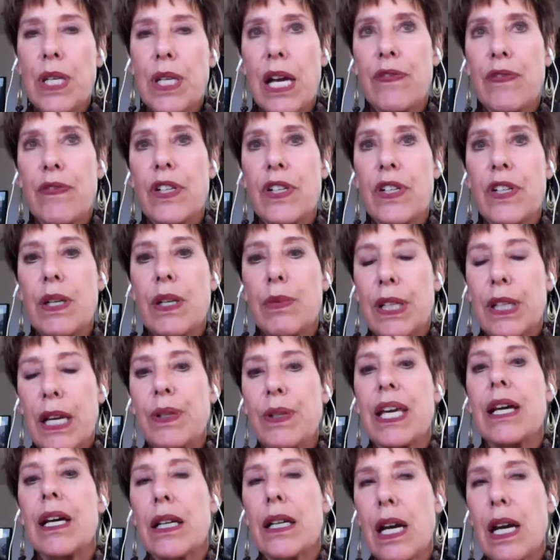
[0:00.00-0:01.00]

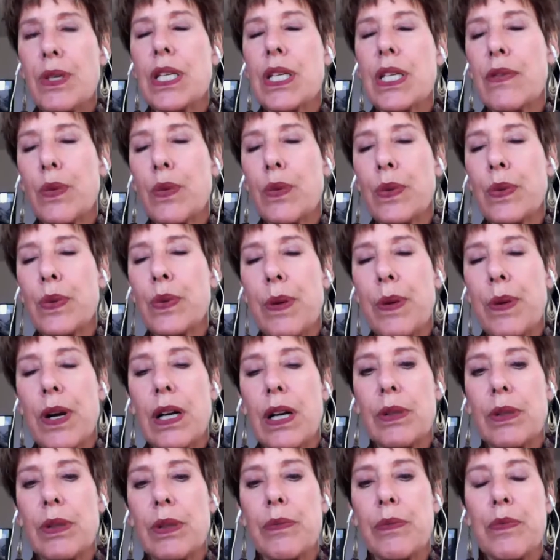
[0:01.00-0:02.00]
a real
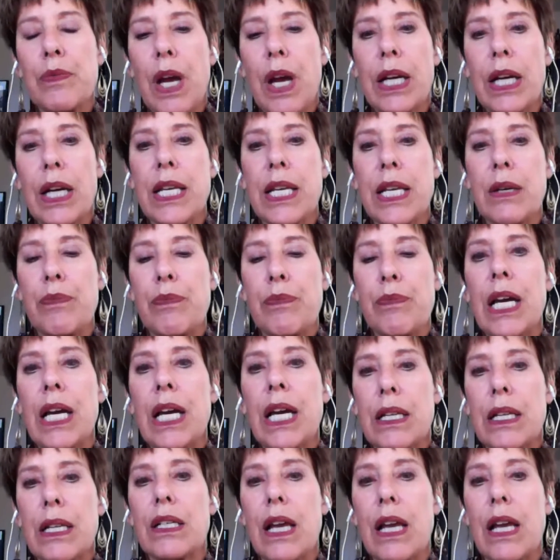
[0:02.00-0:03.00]
problem
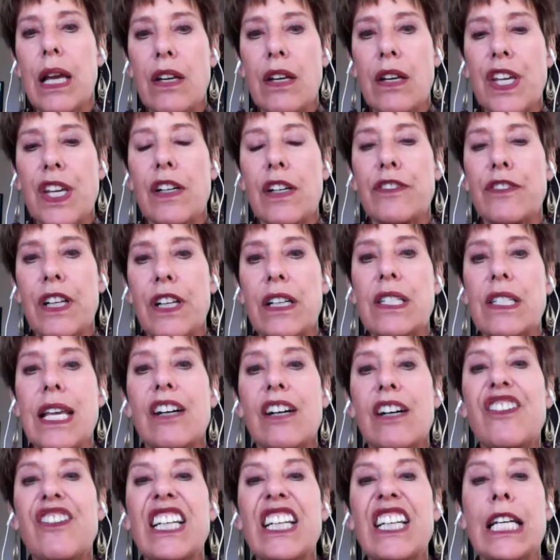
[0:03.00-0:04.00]
have
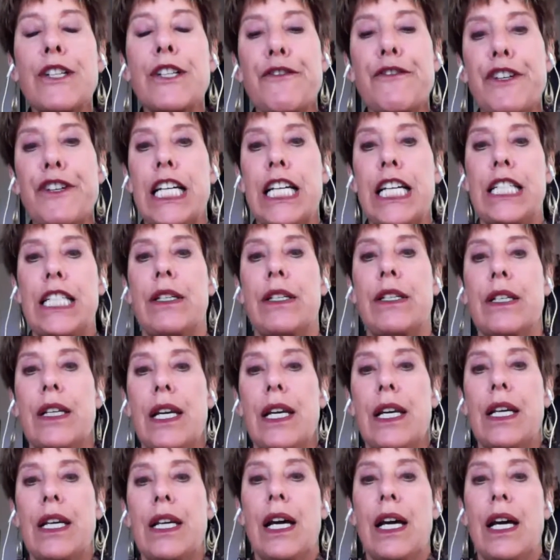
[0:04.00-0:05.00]
self-identified.
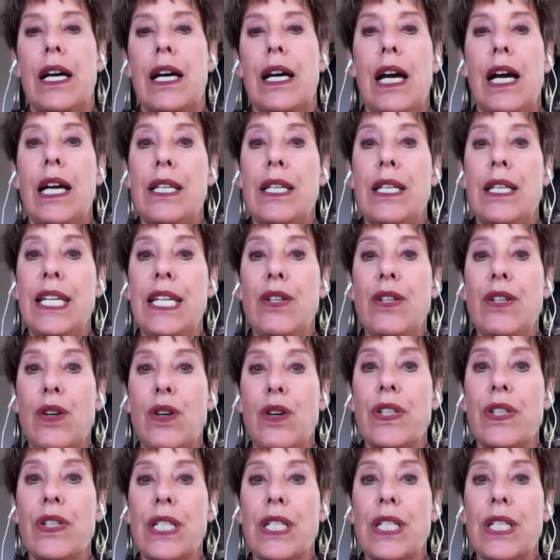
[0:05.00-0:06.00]
I see it all
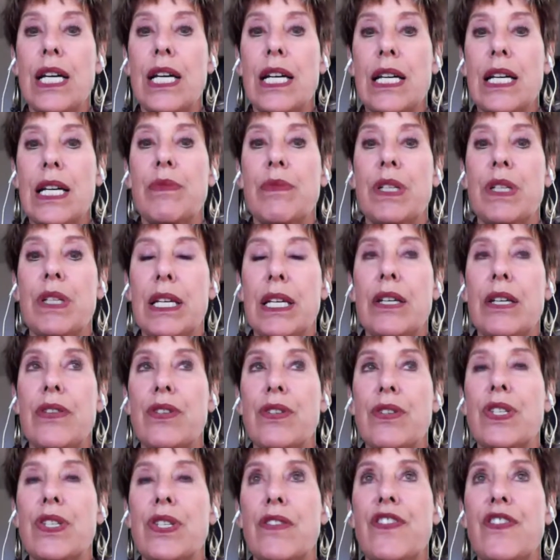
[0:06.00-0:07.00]
the time. Their
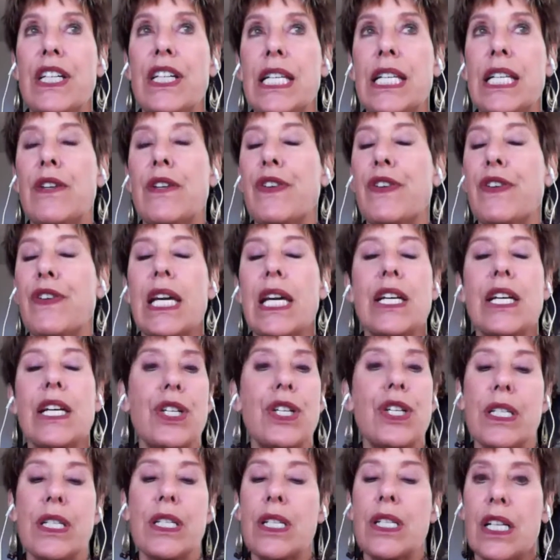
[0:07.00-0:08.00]
self-identification
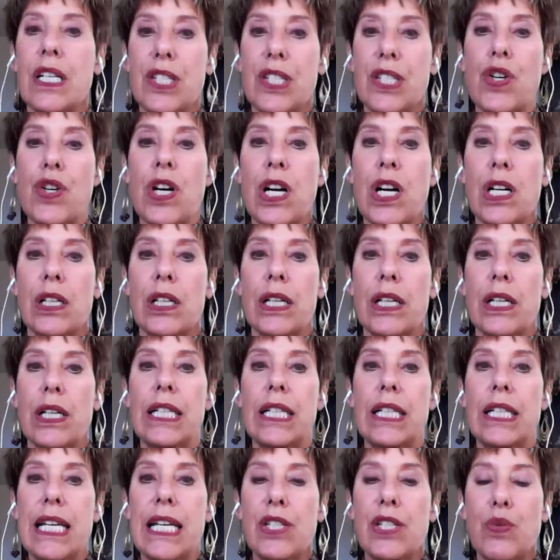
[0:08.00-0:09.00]
is not strong.
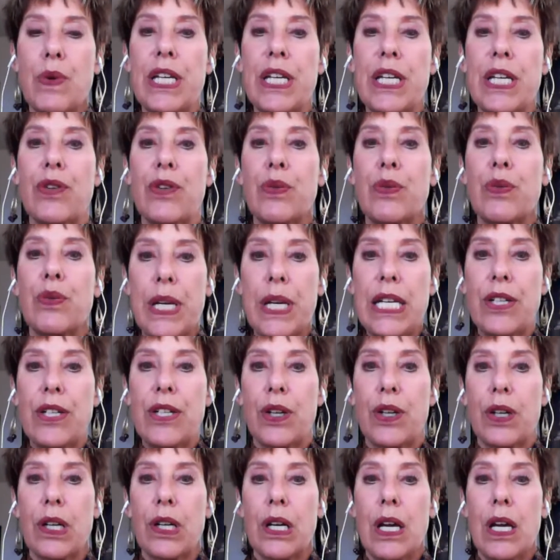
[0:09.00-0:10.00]
It gets weaker and
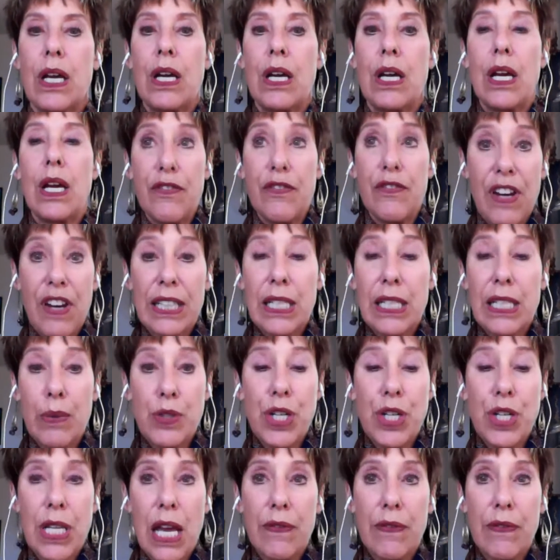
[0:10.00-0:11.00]
weaker. In fact, I was
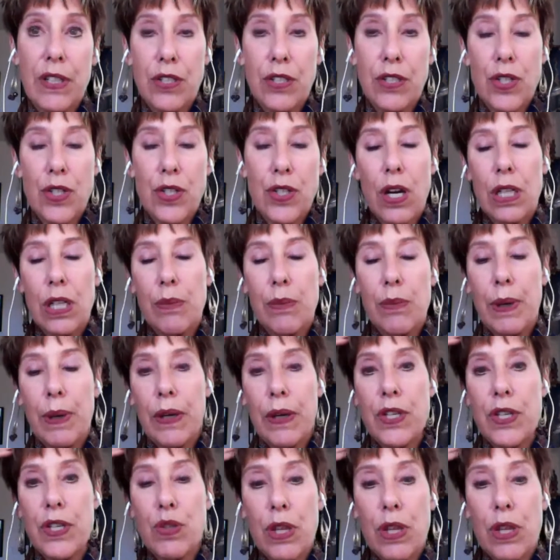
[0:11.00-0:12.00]
just having a talk about
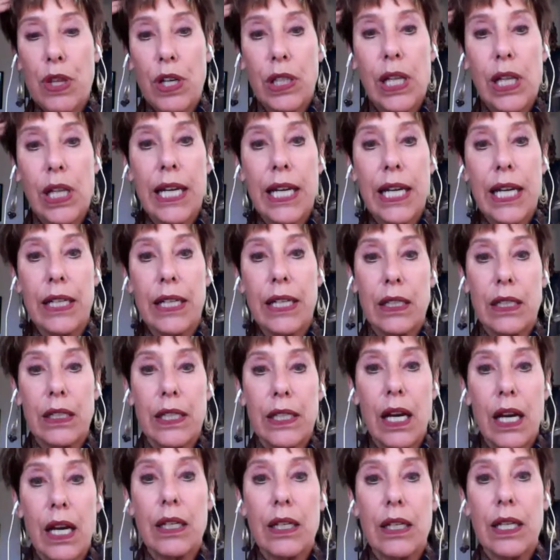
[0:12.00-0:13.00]
this with a client,
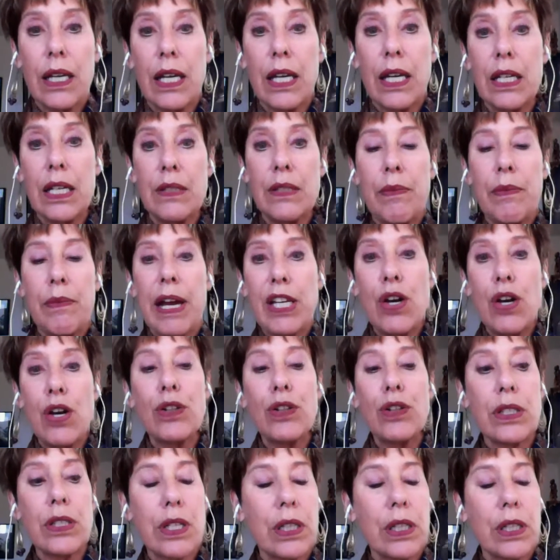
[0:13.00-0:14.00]
my
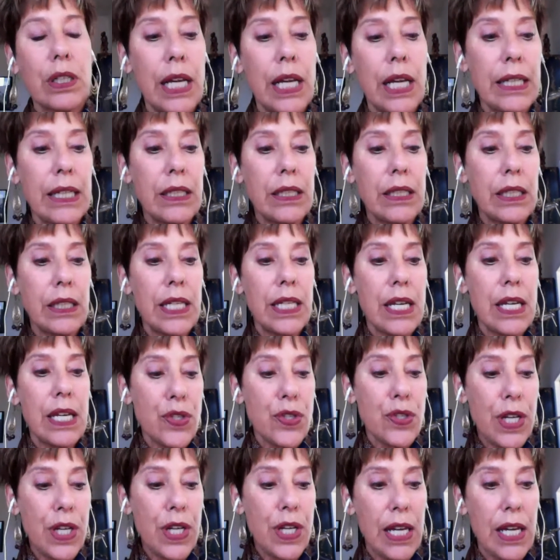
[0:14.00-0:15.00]
yoga client
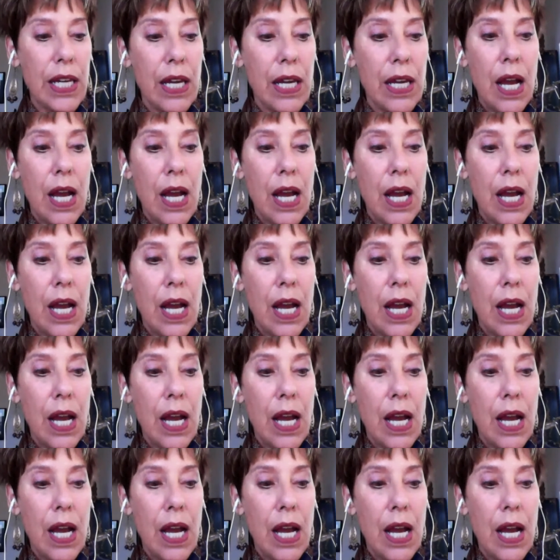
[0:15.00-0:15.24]
yesterday,